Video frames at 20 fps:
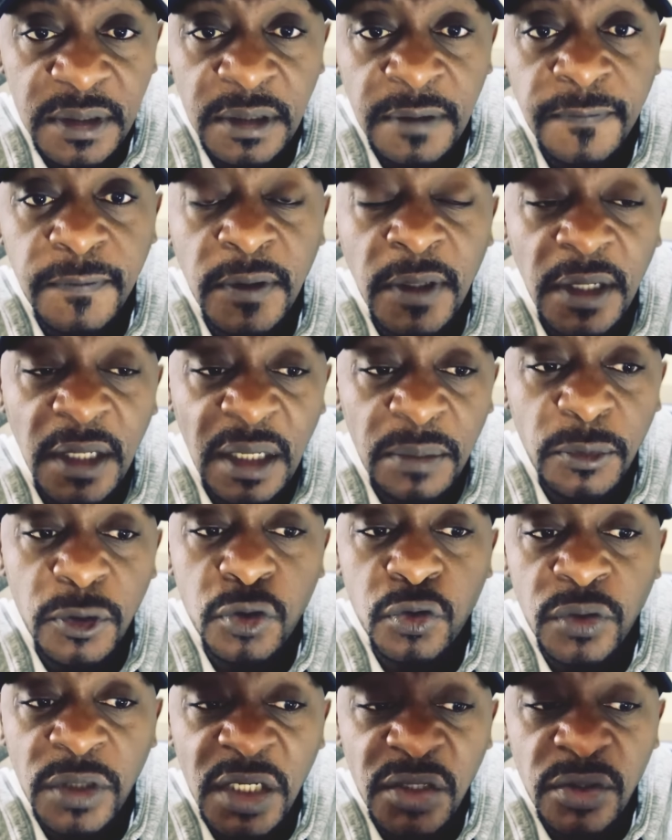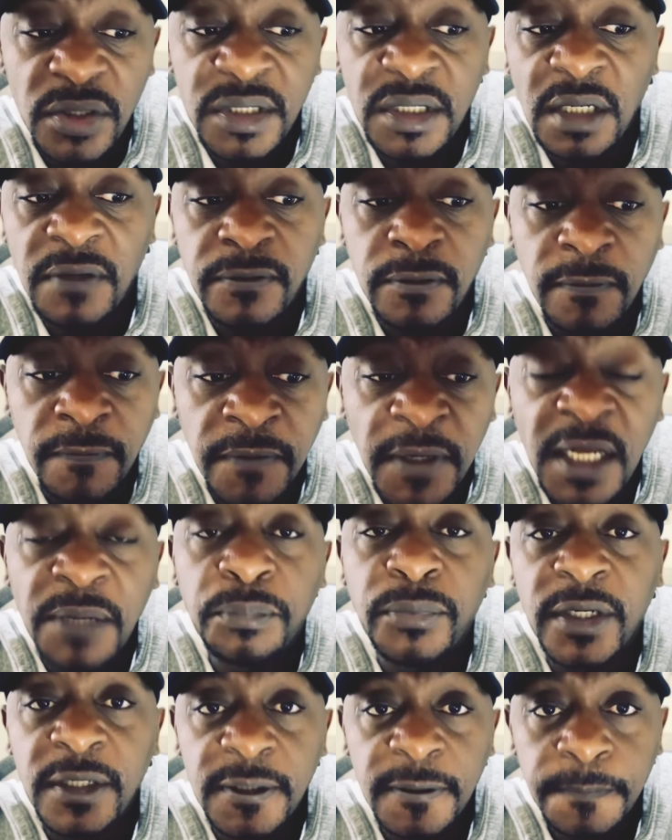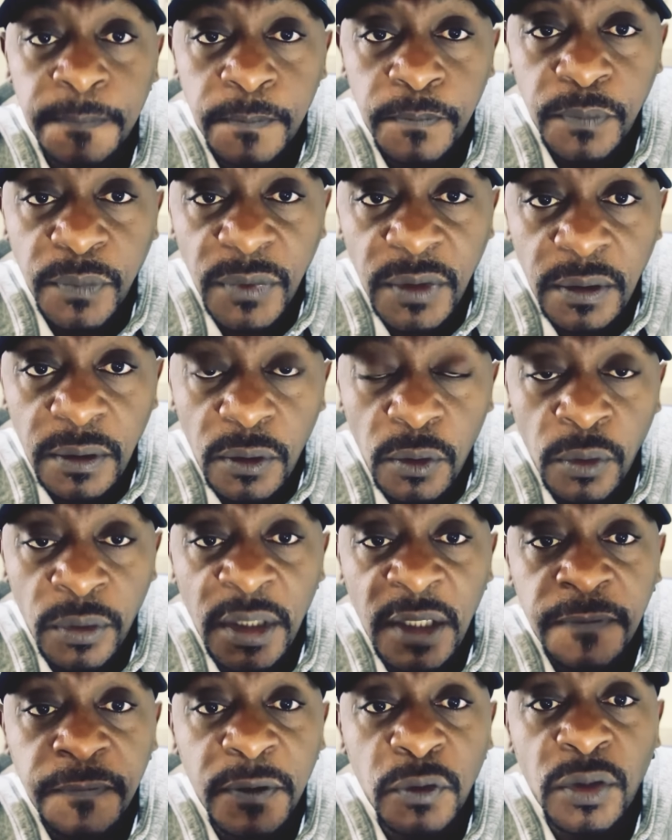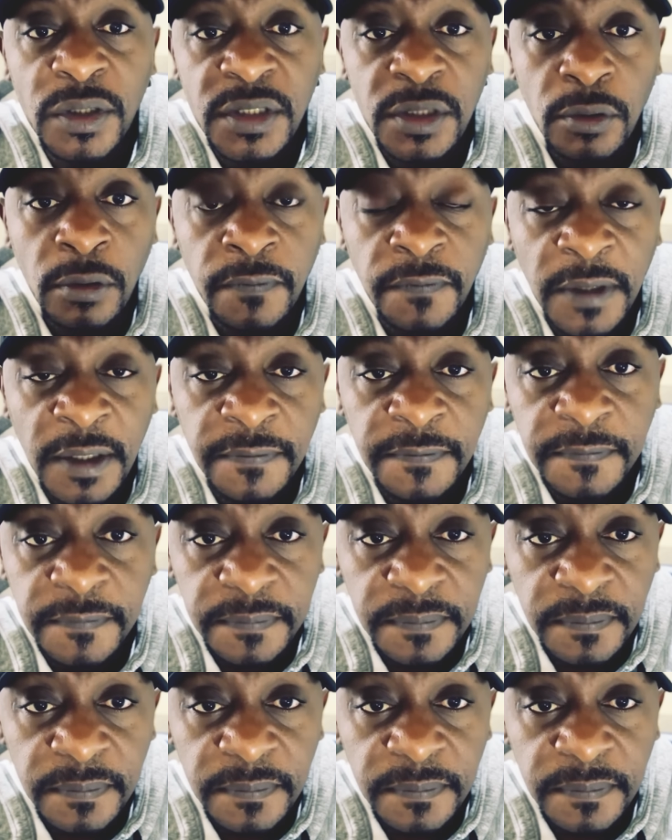If you are able to get yourself to vibrate on that frequency of love,